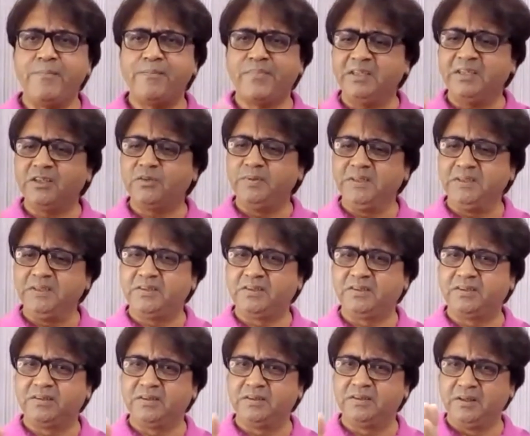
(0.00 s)
Temperance
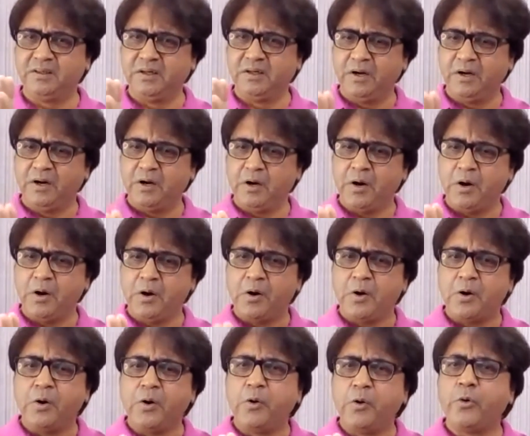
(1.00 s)
means
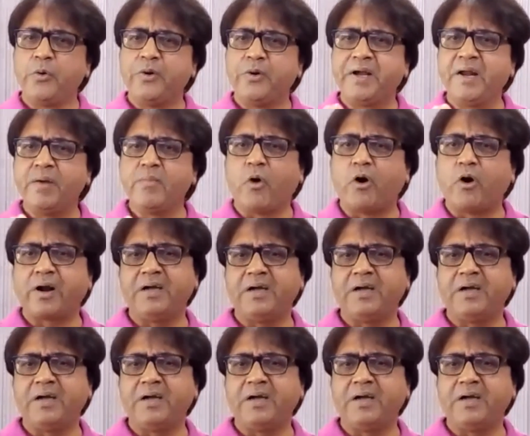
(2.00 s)
doing in